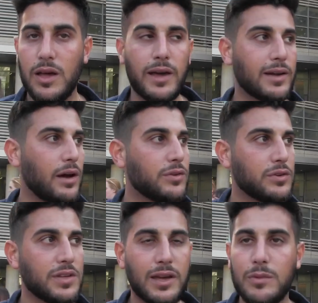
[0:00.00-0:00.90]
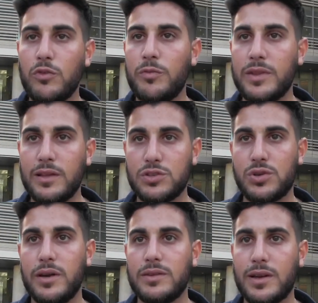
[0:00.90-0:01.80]
and counters any movement that's
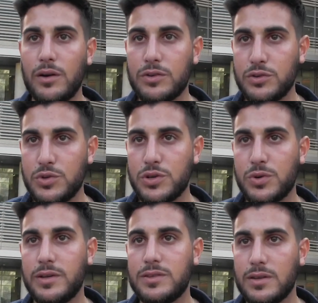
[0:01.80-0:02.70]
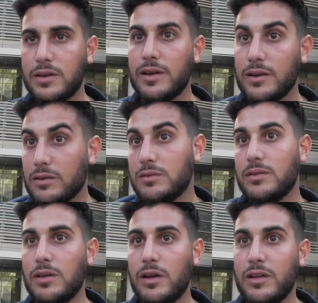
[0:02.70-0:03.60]
trying to counter Jewish rights to and
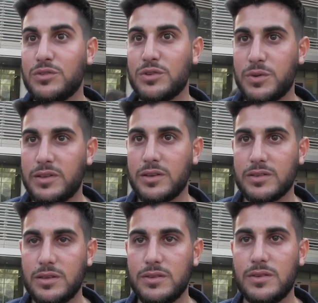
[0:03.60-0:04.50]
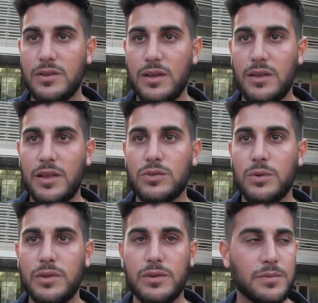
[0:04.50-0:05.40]
Israel's right to exist. That's what
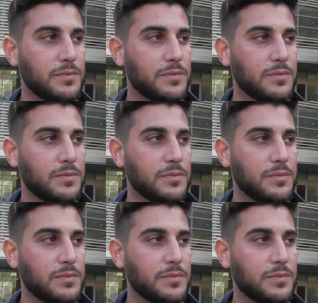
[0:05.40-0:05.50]
we do.